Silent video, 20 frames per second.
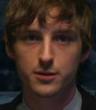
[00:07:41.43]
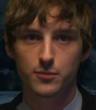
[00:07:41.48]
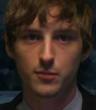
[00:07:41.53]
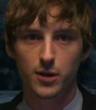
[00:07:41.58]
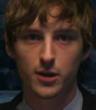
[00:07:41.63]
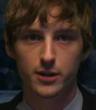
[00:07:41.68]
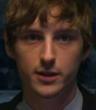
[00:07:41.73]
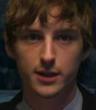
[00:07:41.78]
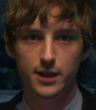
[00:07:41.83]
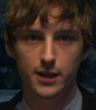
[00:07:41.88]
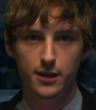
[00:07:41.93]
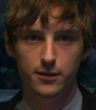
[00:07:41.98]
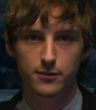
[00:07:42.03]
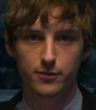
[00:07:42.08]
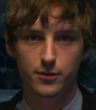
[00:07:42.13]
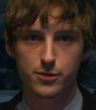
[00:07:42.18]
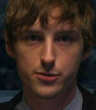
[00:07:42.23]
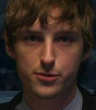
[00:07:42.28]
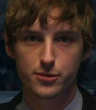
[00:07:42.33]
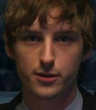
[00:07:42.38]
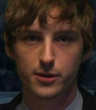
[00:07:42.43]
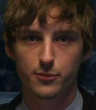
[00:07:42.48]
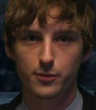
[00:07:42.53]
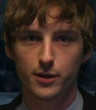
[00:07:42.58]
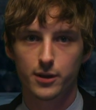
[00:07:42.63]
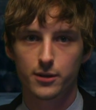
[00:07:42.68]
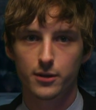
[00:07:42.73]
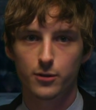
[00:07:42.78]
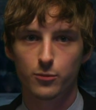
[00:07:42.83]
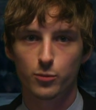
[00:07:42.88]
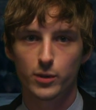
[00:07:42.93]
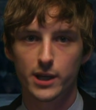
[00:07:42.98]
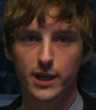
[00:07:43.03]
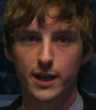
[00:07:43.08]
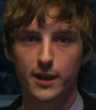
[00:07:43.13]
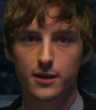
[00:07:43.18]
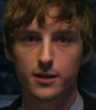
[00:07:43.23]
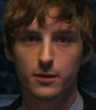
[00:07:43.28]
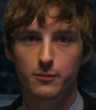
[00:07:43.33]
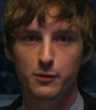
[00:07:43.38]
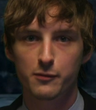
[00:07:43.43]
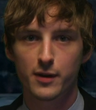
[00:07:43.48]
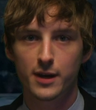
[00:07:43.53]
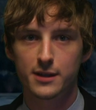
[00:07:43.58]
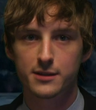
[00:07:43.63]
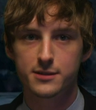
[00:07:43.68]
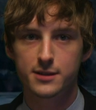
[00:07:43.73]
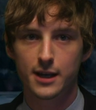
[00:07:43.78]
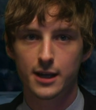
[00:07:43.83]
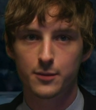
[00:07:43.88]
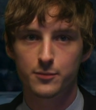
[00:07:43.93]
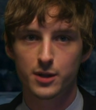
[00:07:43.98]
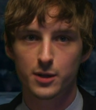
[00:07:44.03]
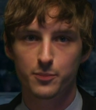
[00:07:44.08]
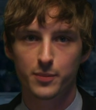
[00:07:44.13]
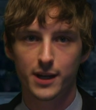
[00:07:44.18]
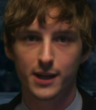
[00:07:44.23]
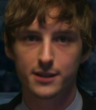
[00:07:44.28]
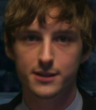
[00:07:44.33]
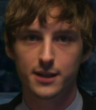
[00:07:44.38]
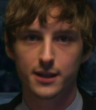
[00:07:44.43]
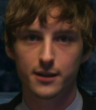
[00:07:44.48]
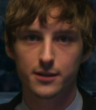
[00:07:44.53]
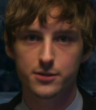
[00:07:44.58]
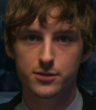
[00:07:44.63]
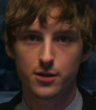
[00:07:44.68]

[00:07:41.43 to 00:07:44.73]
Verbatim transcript: to mark the anniversary with a weekend of events aimed at painting a